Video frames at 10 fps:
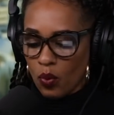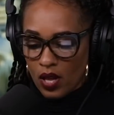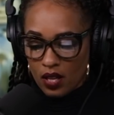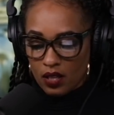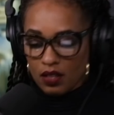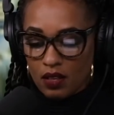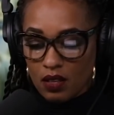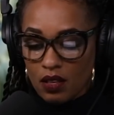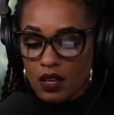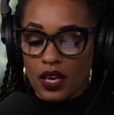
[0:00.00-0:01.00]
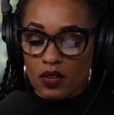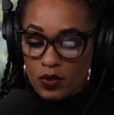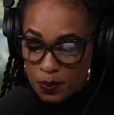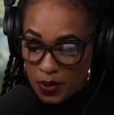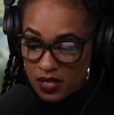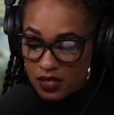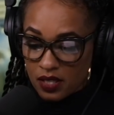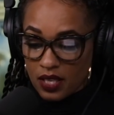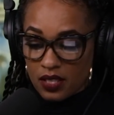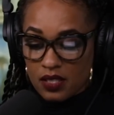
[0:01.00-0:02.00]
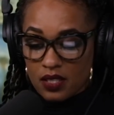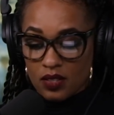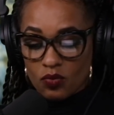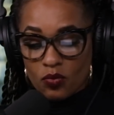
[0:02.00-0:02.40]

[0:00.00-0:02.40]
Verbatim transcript: Well, in response to the incident,